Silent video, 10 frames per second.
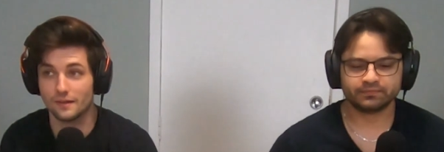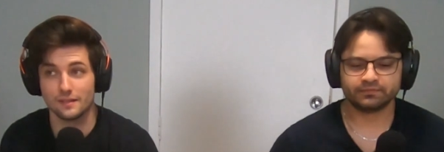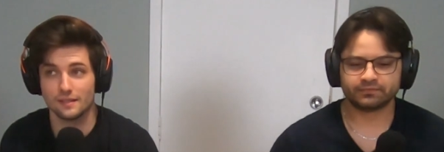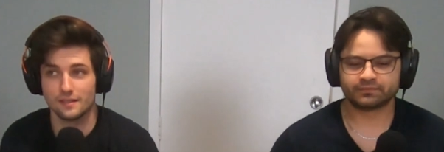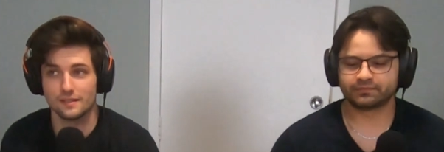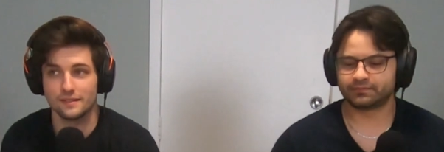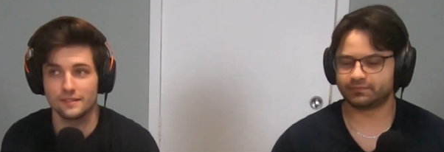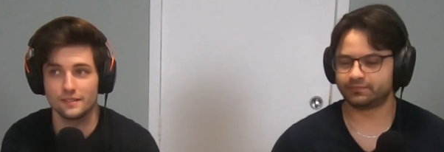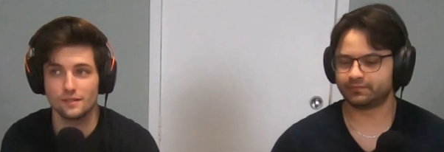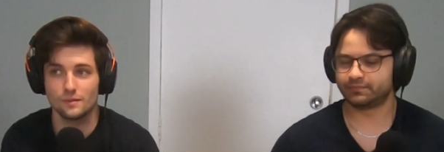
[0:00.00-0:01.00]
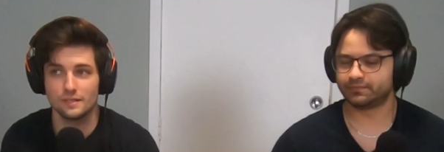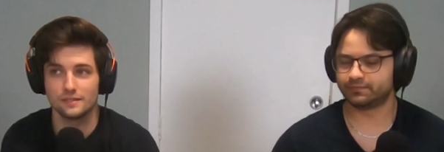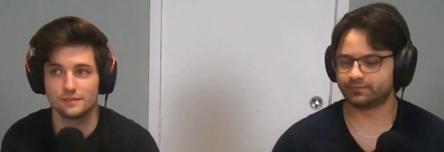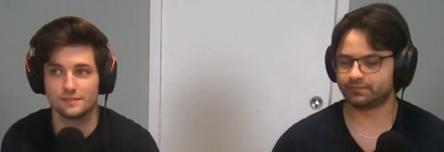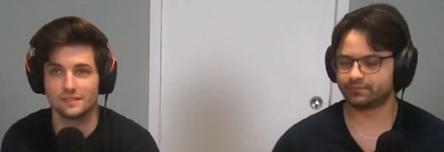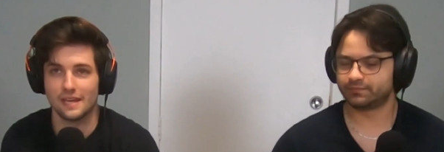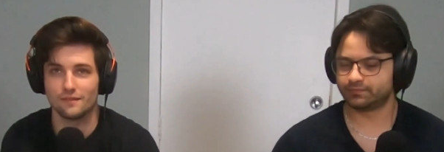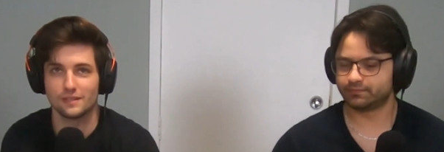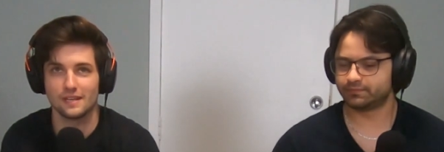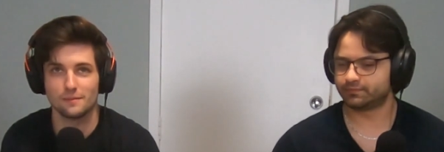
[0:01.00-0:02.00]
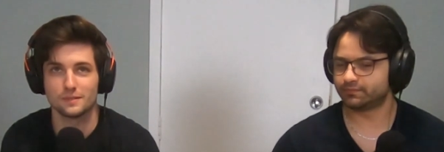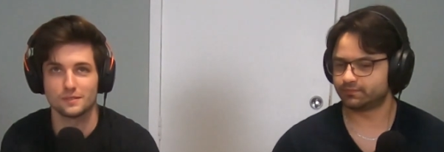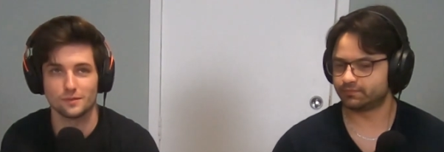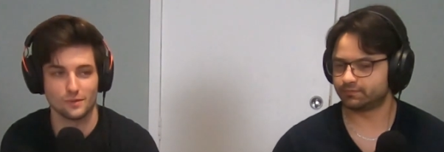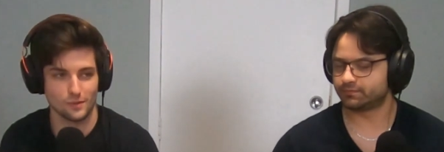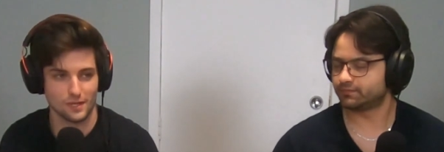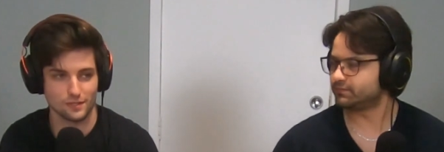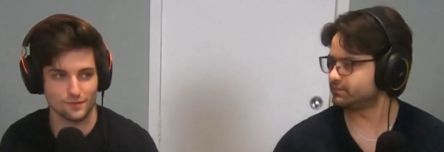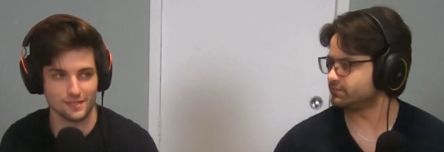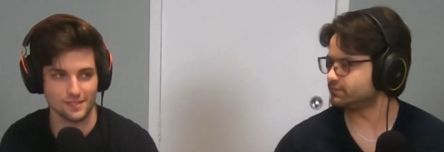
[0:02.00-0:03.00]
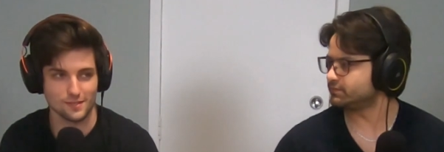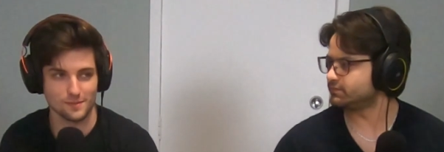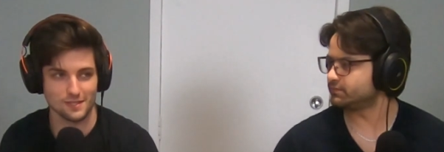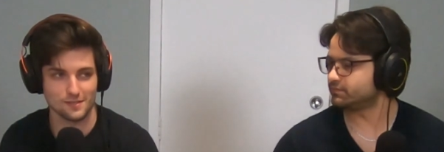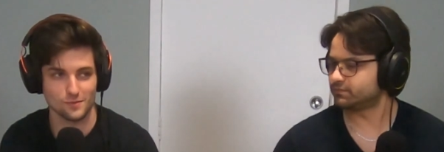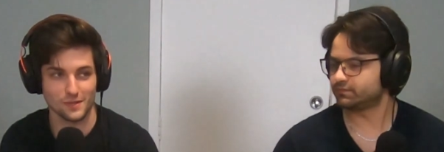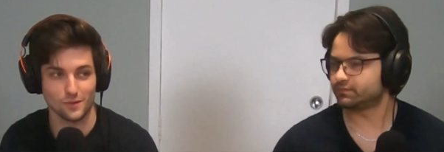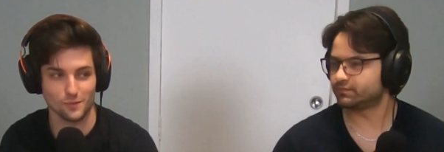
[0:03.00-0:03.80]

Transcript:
Speaker 1: Uh, and you know what? Every episode we watch of this means we